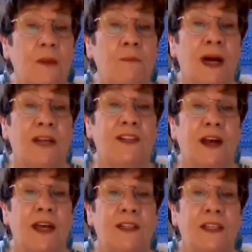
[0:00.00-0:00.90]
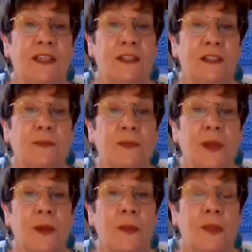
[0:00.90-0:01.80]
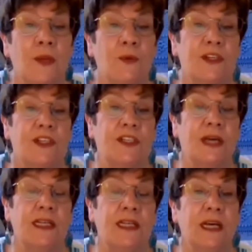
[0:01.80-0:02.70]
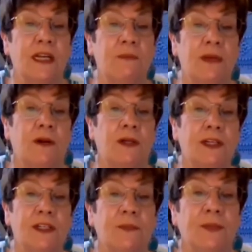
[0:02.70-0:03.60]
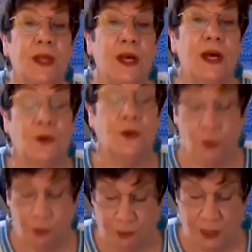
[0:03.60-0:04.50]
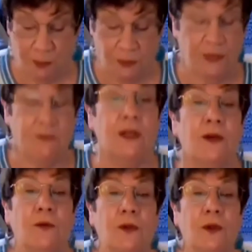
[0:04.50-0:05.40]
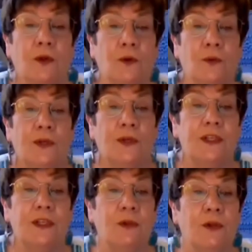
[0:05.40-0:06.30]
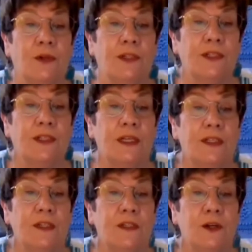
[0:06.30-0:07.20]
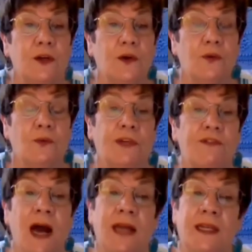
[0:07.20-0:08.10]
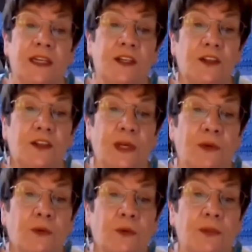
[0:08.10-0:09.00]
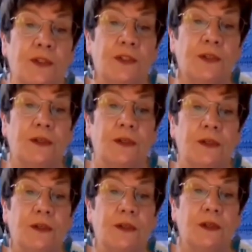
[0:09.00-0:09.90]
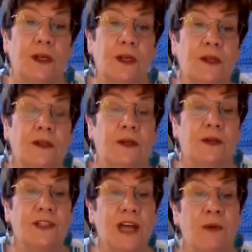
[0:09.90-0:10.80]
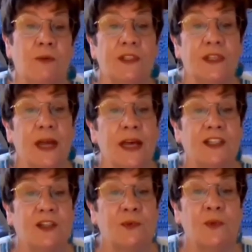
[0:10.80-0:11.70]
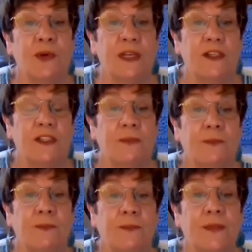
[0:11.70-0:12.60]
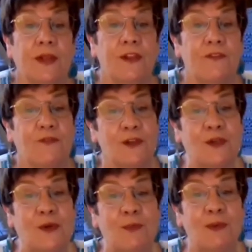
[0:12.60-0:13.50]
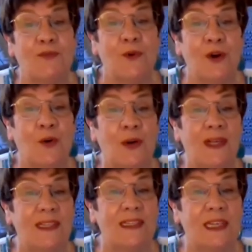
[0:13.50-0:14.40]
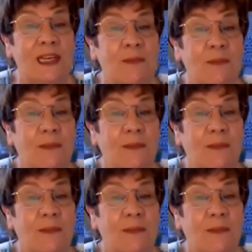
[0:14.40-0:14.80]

by scientists, there was a study done in Maryland. A group of people living with similar diseases were divided into 3 groups. Their assignment was to last 3 weeks. The first group, before going to sleep,